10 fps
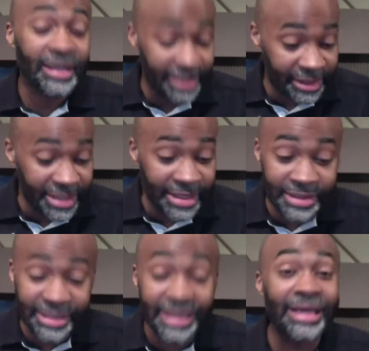
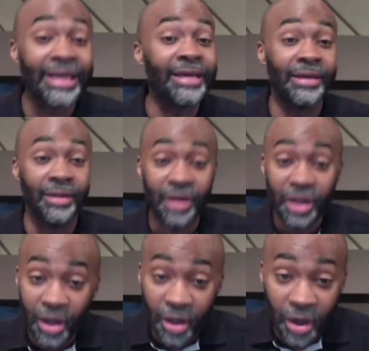Dig in.
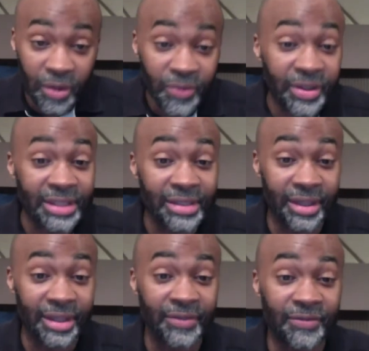Learn this
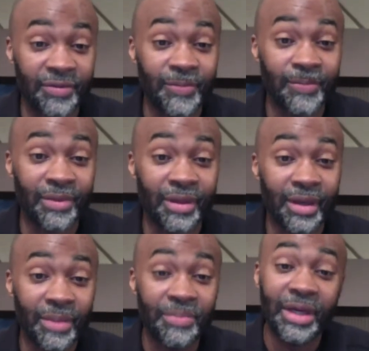stuff.
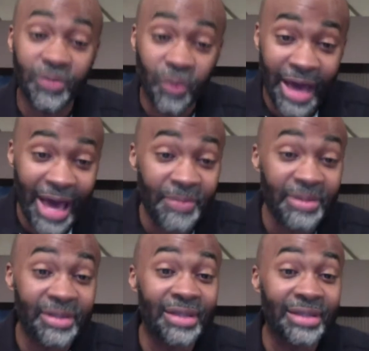Because what
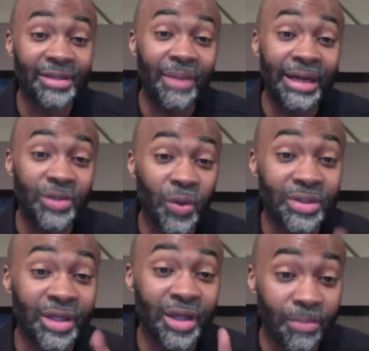happens is that somebody told us
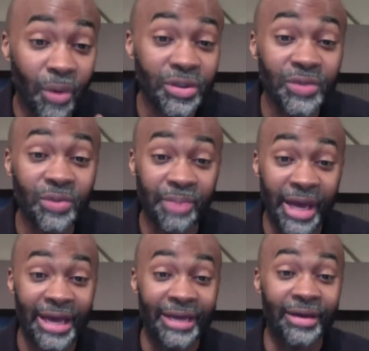that emotions were
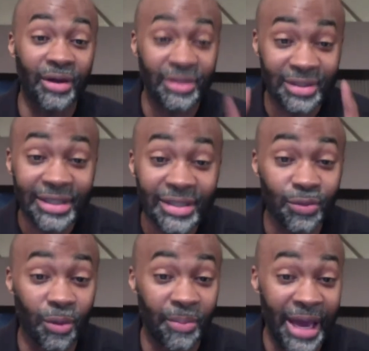bad, our senses
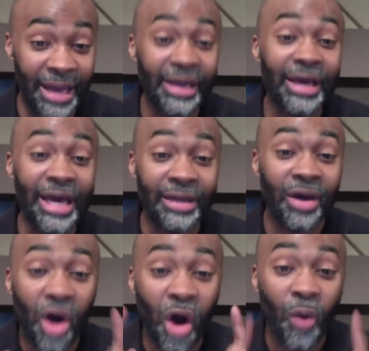were bad, and
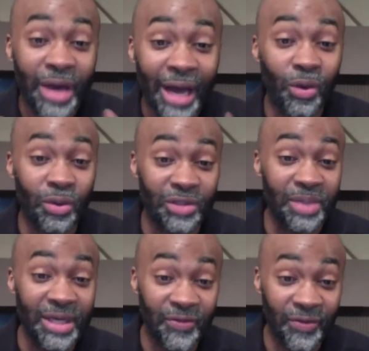all we got to do is just
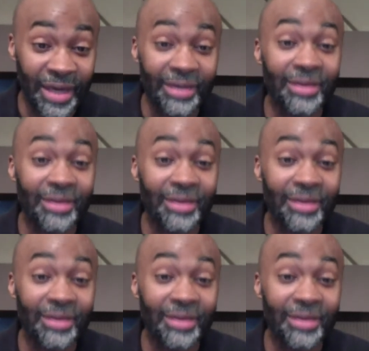be in faith.